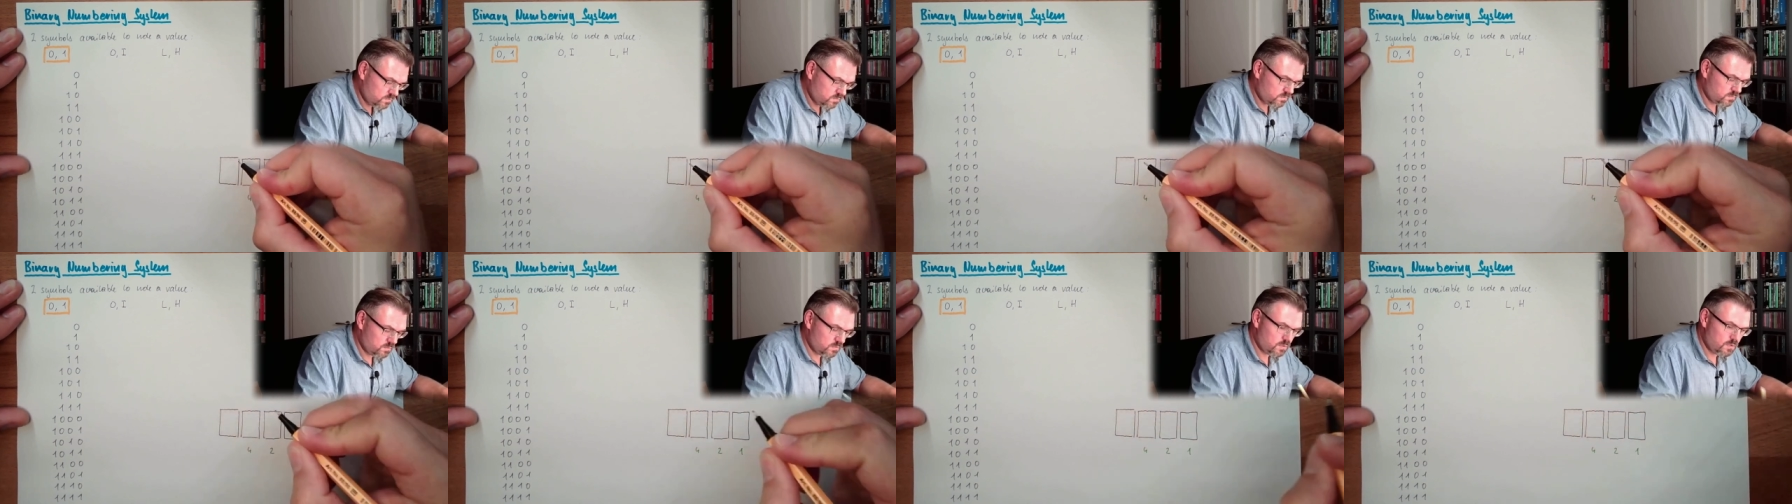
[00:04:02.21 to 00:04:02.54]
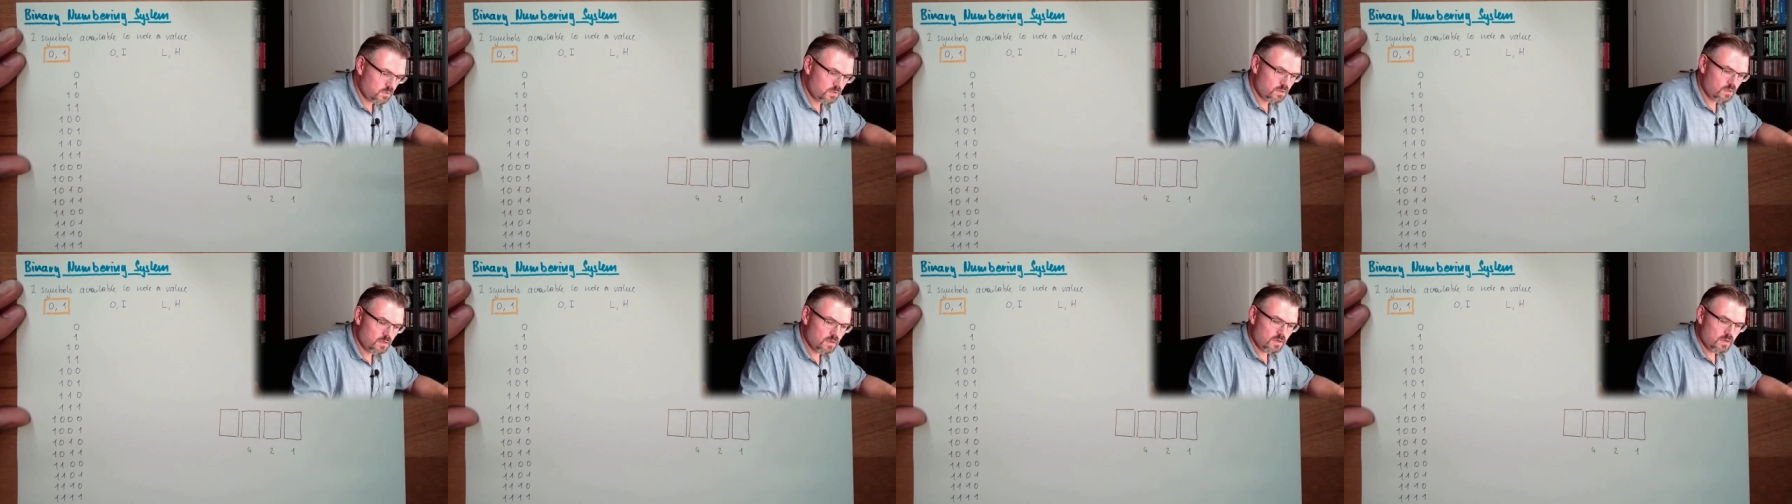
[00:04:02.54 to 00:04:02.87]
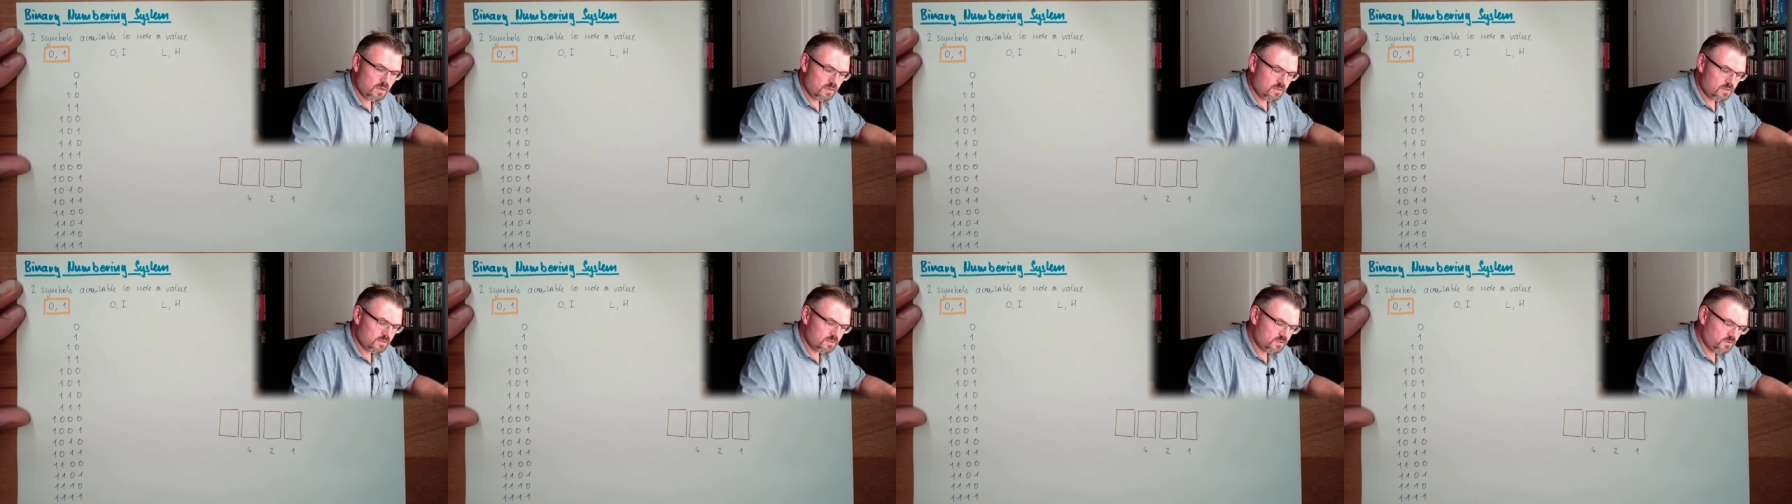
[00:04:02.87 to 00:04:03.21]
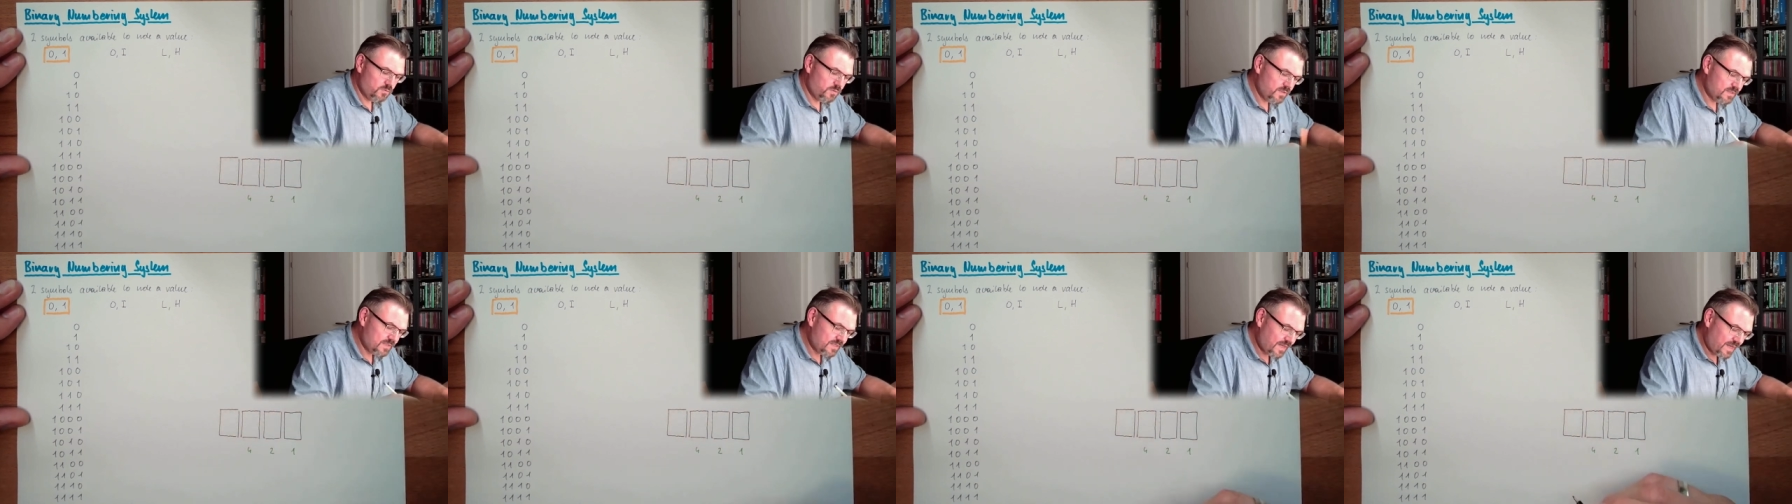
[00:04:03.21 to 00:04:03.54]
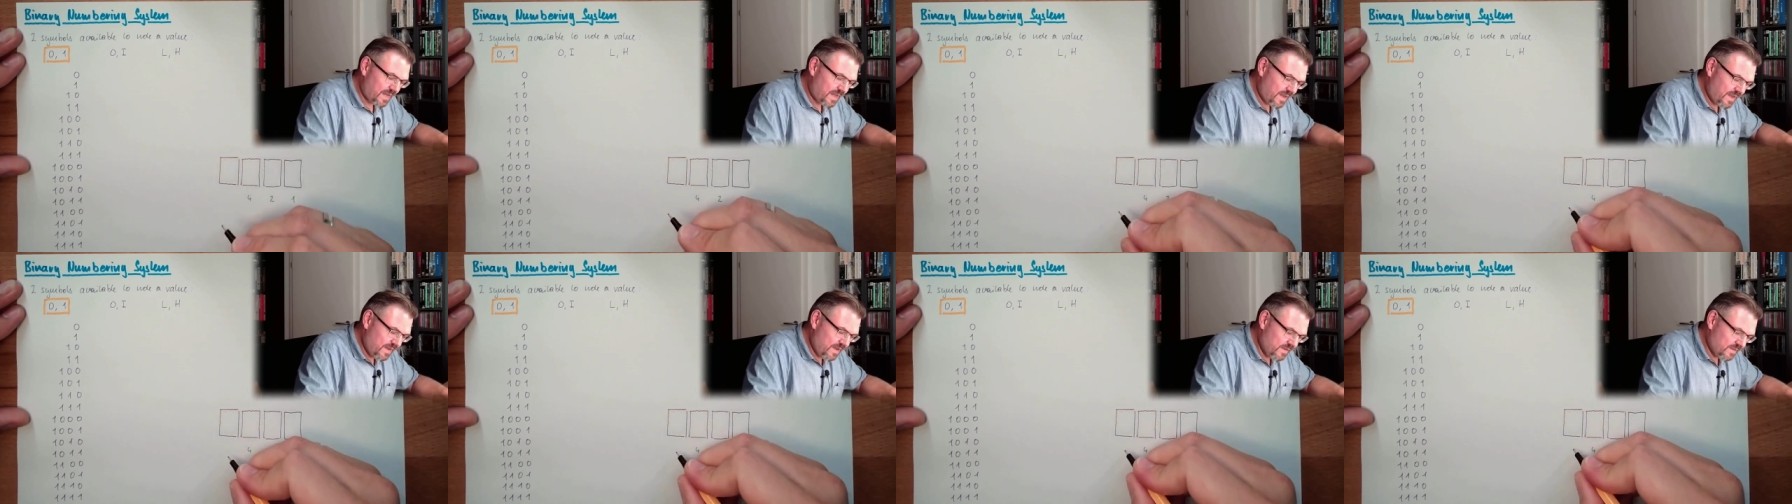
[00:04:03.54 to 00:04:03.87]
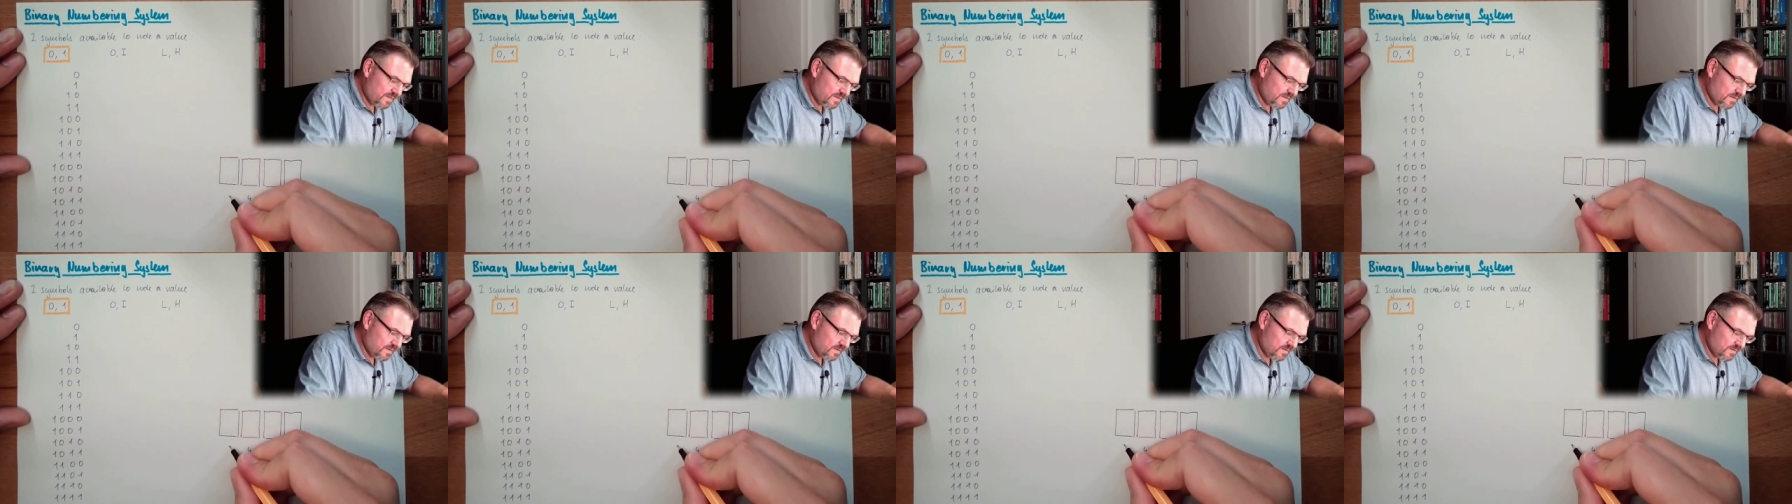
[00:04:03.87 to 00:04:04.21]
Yeah? So it's
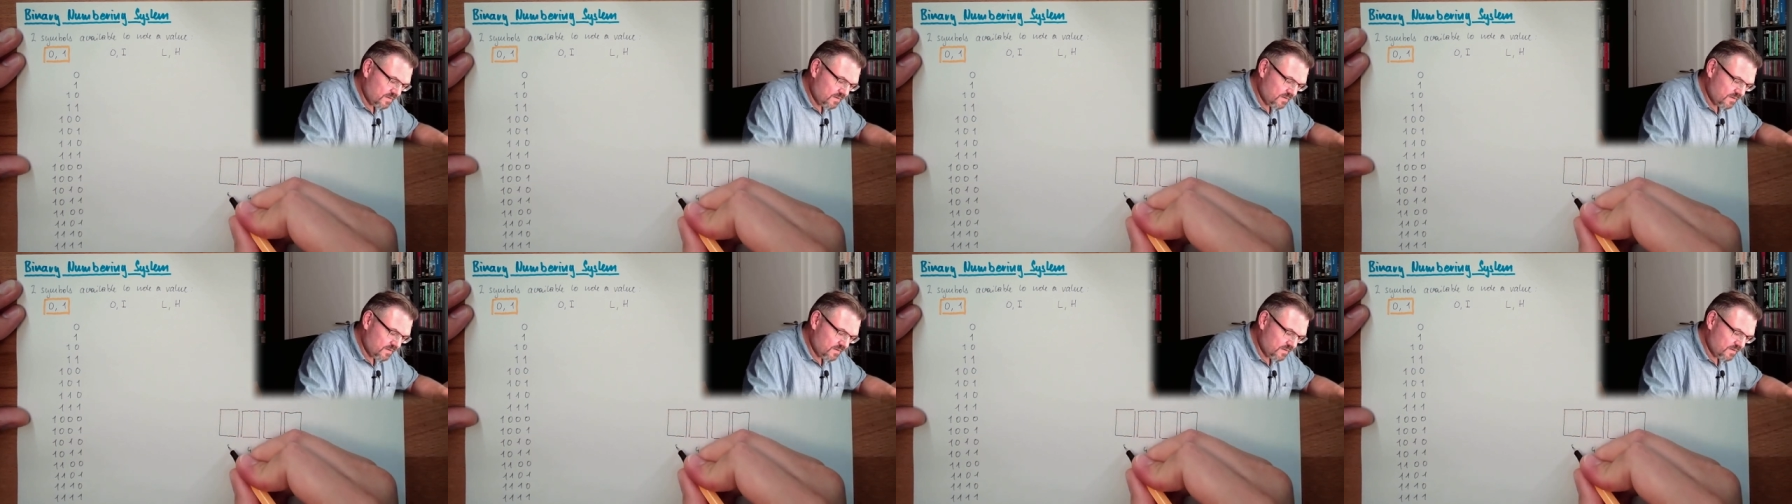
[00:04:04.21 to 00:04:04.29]
8.